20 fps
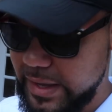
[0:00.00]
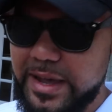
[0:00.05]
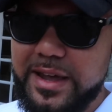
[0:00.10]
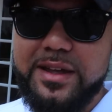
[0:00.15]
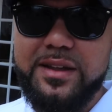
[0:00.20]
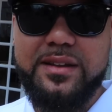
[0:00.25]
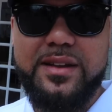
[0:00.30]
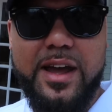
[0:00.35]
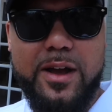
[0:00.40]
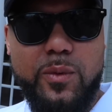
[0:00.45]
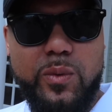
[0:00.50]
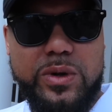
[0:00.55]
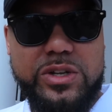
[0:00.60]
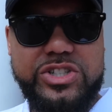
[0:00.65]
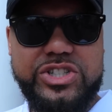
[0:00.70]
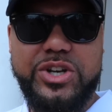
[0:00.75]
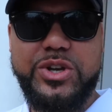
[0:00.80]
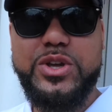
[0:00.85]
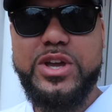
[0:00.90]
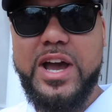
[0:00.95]
And I
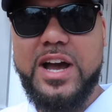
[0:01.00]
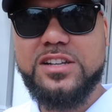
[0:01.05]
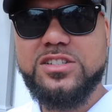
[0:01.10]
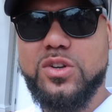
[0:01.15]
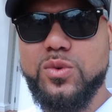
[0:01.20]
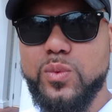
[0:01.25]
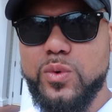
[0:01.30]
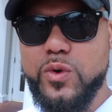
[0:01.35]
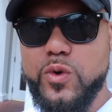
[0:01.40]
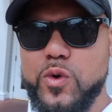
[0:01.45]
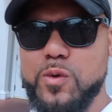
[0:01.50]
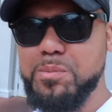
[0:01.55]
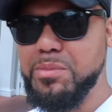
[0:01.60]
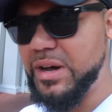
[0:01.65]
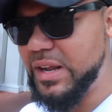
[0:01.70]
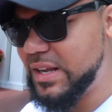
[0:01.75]
would show you guys a room,